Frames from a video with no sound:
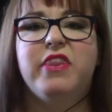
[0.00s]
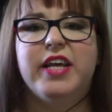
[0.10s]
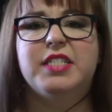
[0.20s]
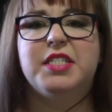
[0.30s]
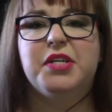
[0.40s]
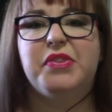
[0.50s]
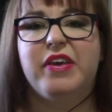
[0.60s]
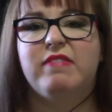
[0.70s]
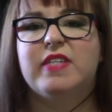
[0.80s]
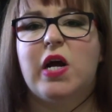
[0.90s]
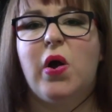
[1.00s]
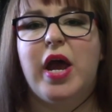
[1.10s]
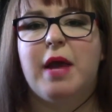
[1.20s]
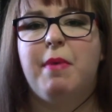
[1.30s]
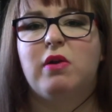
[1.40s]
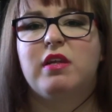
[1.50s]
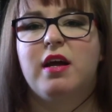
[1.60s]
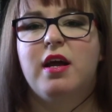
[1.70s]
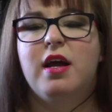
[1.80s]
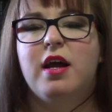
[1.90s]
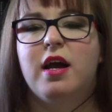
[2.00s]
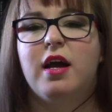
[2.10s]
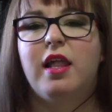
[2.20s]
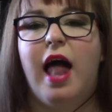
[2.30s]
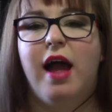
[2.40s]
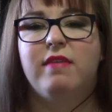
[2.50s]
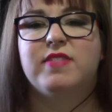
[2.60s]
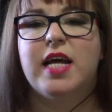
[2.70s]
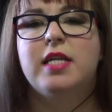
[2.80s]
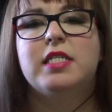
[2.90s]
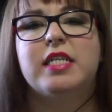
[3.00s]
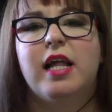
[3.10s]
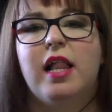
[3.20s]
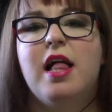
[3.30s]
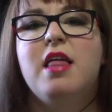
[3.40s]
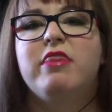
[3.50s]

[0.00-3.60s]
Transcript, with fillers: These two thieves are going about their her lives until